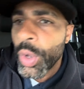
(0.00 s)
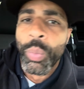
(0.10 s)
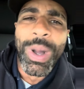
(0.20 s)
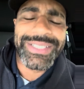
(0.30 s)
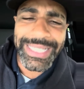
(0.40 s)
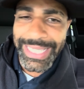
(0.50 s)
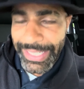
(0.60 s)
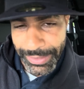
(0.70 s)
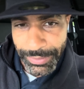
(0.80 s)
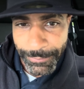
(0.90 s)
Once
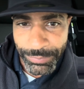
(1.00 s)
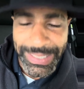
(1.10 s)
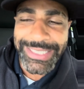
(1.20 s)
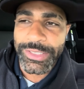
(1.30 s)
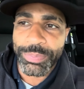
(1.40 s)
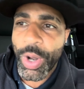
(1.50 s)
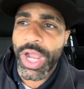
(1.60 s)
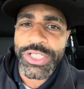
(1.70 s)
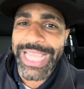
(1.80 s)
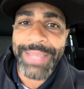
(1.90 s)
again, this is
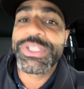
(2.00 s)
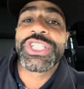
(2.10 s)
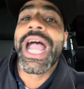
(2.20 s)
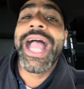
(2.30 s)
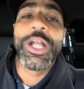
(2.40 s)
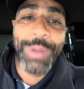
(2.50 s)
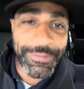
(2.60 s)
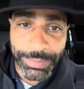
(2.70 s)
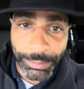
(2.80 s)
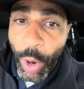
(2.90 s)
LeBron James shying away
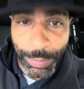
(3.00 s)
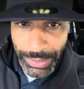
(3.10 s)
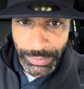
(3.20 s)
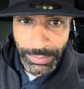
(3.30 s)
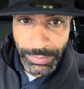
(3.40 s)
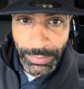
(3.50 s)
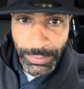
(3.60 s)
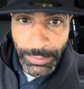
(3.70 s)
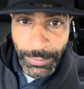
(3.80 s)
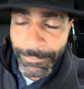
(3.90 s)
from the moment.
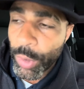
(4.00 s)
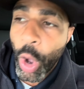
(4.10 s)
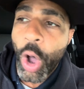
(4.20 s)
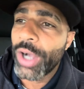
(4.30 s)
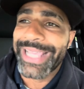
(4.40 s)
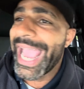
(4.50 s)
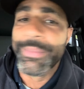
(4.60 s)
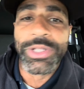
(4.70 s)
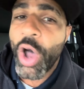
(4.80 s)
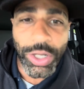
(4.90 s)
All
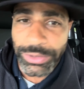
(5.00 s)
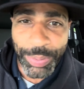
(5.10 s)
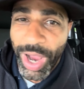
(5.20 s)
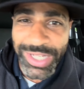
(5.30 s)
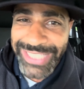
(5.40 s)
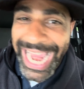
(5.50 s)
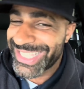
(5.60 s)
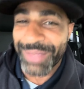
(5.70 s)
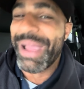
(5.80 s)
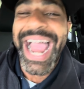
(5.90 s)
game long, LeBron James
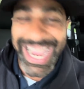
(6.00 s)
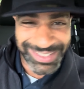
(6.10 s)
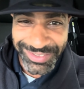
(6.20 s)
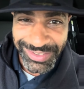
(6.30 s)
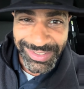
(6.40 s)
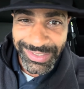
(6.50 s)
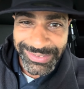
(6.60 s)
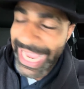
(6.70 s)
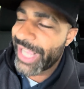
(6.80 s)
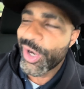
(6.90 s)
the man
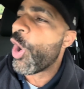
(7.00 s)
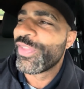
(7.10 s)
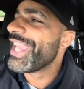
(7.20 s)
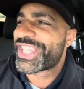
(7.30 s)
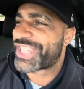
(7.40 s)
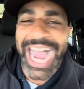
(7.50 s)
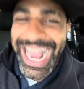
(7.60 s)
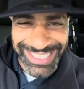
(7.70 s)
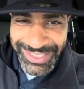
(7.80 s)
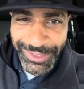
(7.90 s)
taking all these
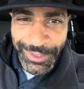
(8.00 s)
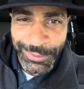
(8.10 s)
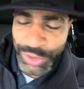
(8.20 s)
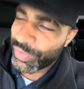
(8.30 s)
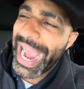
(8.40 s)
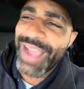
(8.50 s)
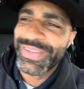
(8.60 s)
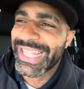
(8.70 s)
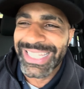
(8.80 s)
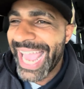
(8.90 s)
shots,
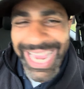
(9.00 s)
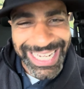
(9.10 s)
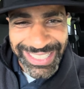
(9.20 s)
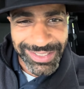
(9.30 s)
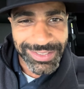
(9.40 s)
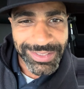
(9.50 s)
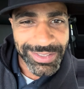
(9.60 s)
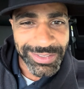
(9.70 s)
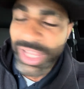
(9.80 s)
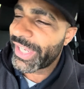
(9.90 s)
driving the lane,
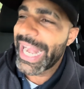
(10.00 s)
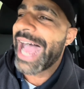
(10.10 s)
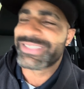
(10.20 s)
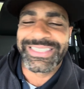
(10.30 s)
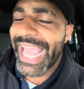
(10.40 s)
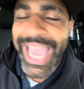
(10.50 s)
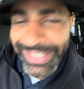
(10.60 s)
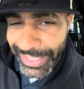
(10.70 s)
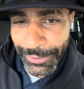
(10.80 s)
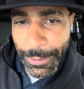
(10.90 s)
looking
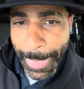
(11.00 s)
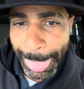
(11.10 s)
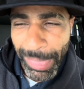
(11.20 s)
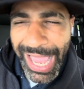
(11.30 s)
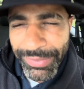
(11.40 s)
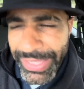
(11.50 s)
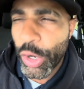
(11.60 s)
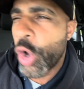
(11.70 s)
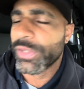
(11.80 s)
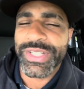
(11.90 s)
outstanding. And then
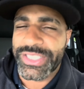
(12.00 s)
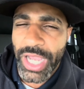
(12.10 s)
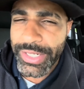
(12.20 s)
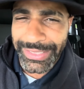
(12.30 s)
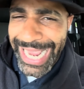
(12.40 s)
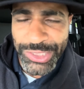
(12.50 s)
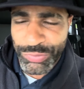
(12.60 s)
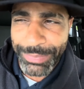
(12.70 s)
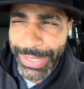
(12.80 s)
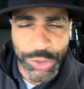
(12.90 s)
all of a sudden, the last
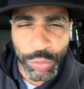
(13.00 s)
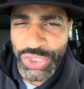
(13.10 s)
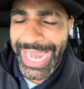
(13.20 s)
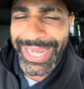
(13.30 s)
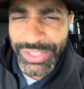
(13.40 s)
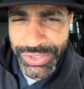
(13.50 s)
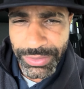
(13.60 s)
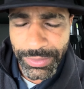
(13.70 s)
three minutes, you change?